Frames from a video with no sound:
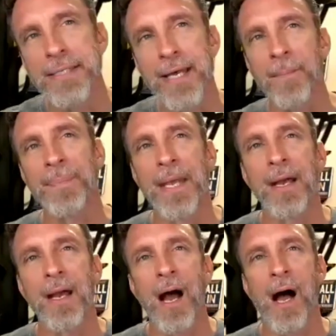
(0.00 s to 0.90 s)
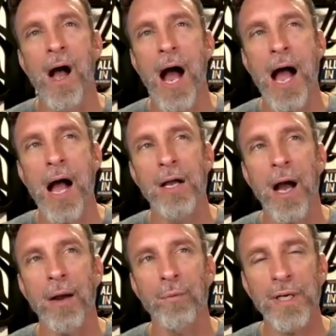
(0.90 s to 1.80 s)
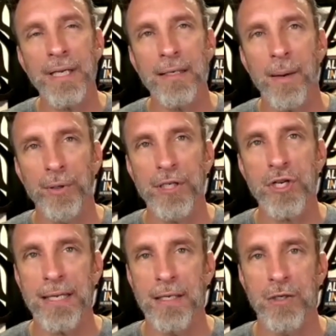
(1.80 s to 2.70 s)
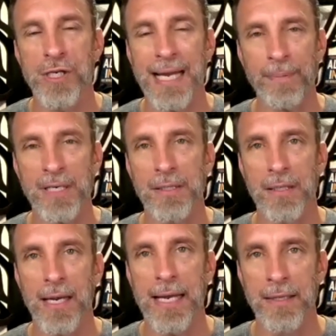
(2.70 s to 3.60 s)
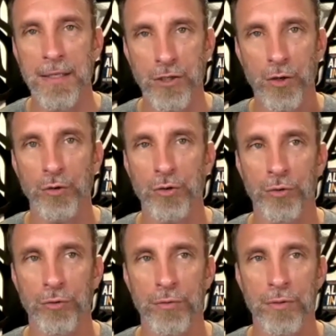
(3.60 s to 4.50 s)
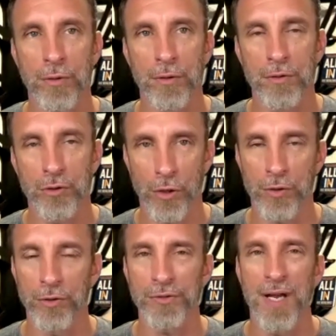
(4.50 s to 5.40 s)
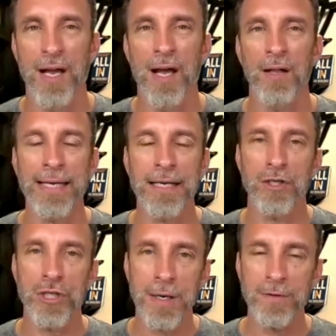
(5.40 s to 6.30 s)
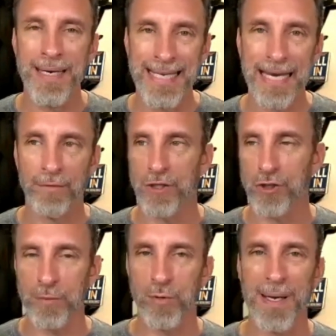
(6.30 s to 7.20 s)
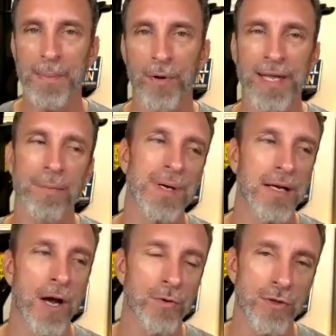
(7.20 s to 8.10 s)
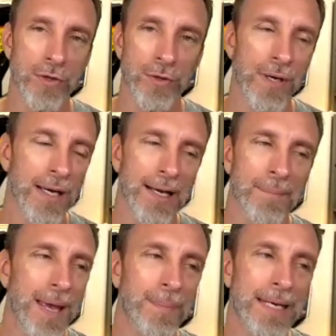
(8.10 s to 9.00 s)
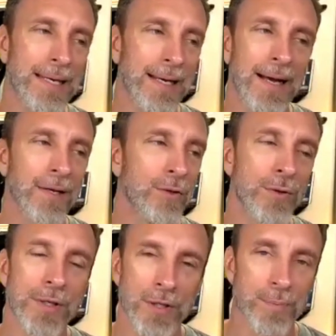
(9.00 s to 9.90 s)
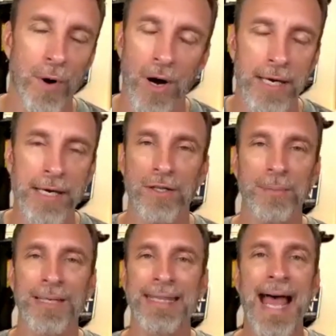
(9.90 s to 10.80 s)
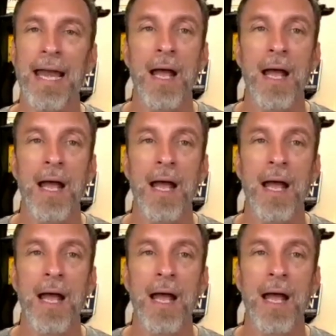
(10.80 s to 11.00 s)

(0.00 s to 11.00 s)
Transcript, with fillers: um, I really appreciated that she kept us in the social circles. Like she was maintaining relationships with people. And then we go to maybe a New Year's party or something like that.